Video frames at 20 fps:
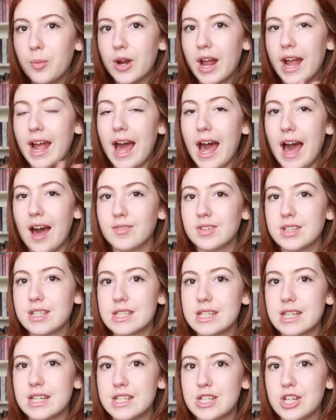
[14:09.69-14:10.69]
but I
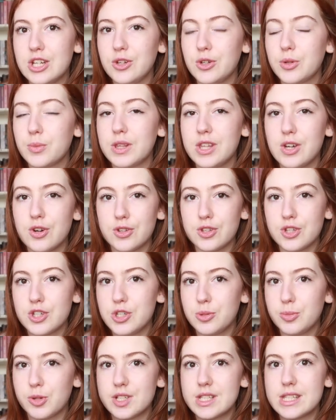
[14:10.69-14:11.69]
haven't continued with the other
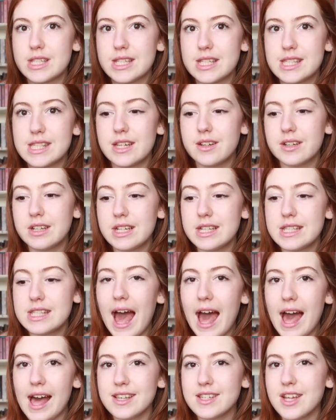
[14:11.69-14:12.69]
two books in the series,
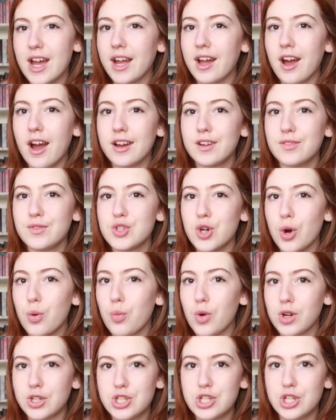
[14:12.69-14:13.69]
and I kind of don't
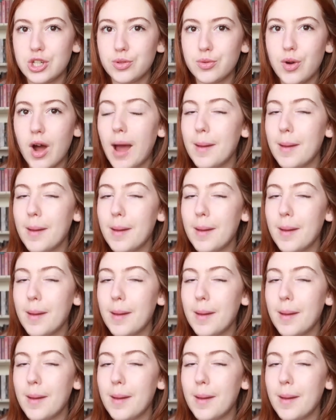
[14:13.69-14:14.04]
want to.